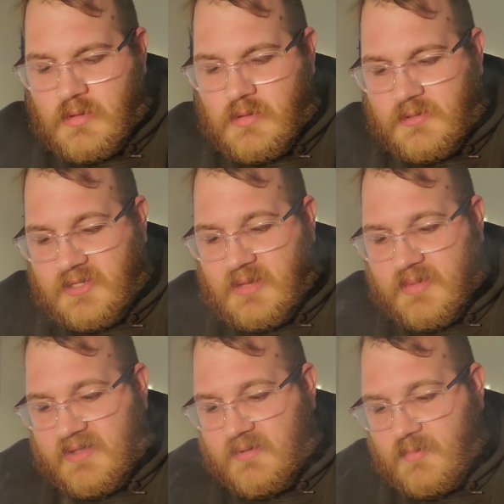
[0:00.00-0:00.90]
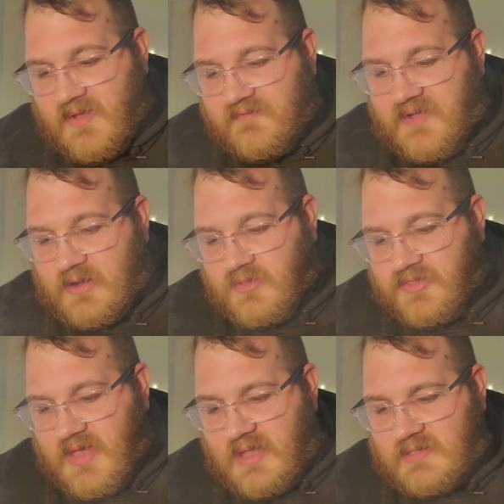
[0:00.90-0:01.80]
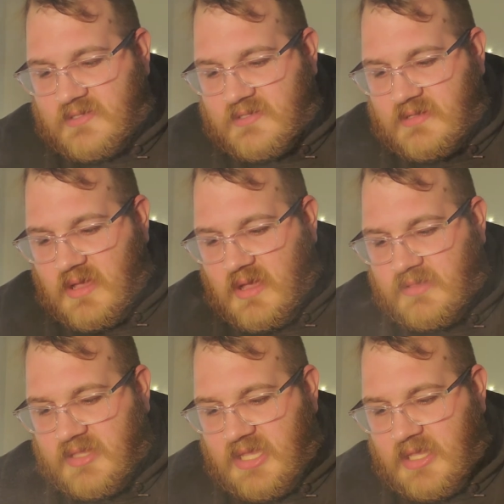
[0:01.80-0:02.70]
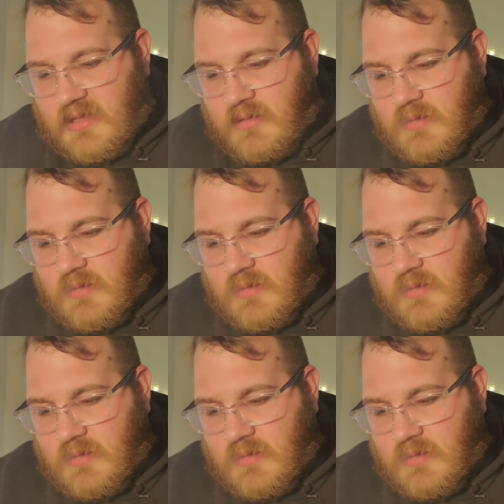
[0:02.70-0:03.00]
So yeah, my final thoughts on the